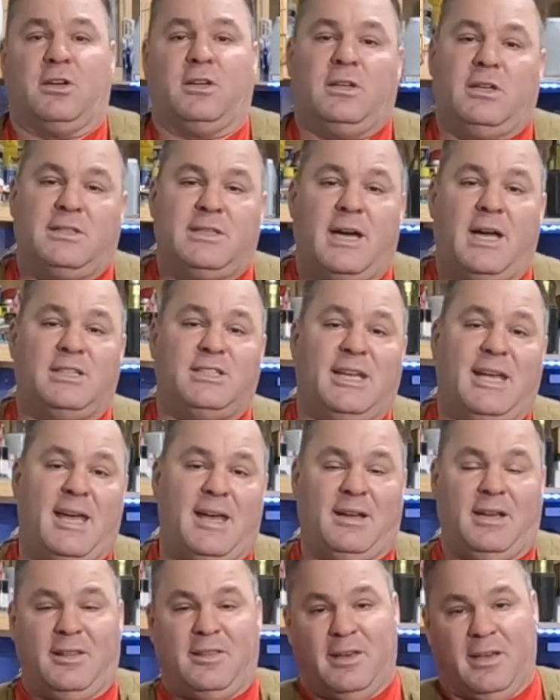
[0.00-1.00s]
going to attach
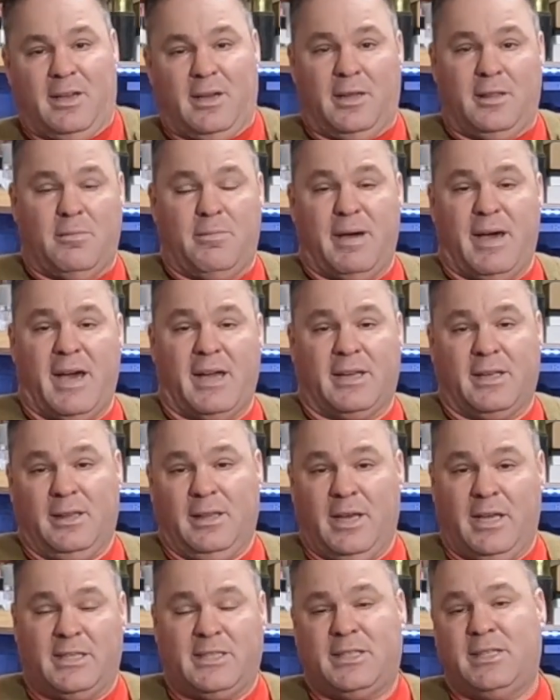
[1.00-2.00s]
anything on the back
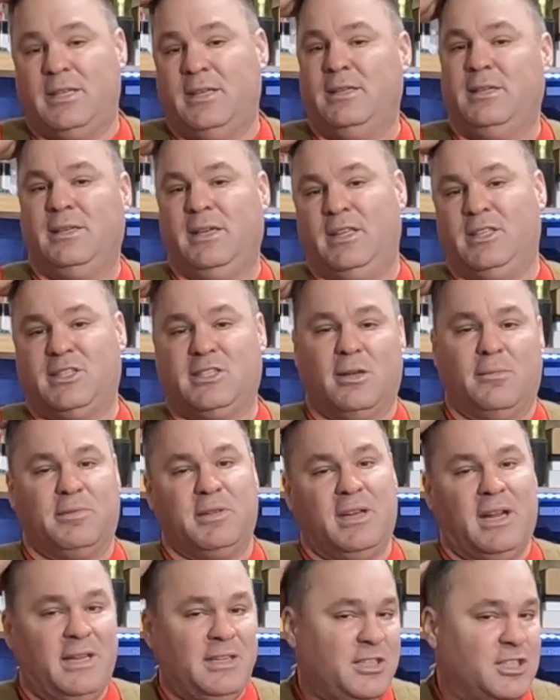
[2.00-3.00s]
unless it's
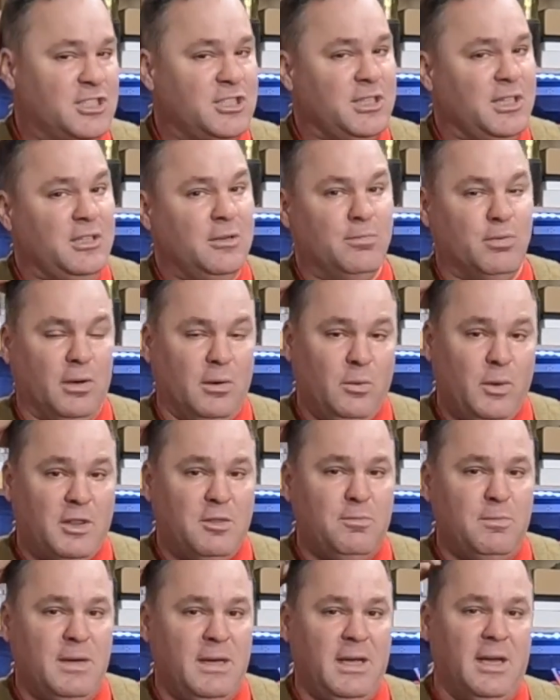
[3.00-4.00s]
something I just need to bring with
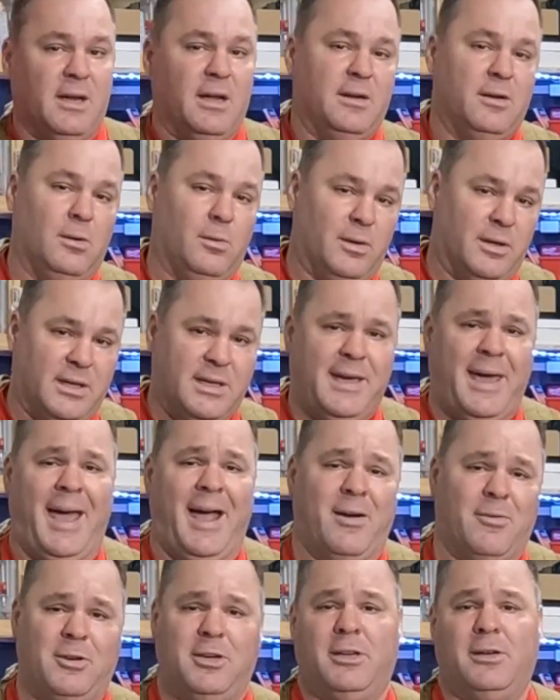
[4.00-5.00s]
me and I don't want to
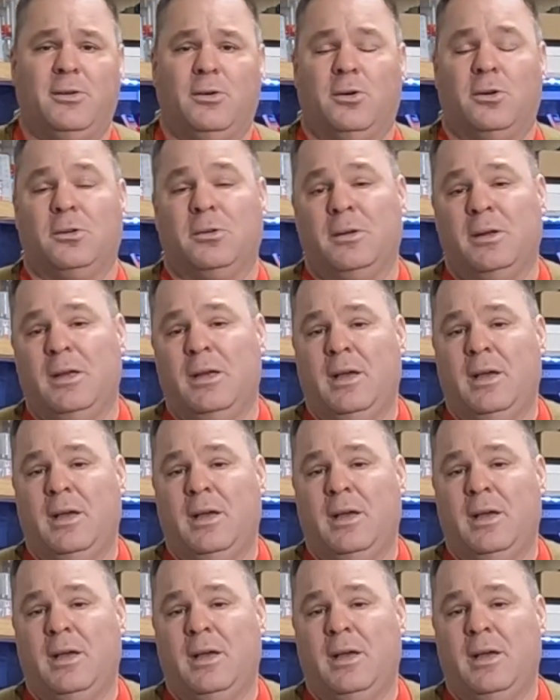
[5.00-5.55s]
carry it, or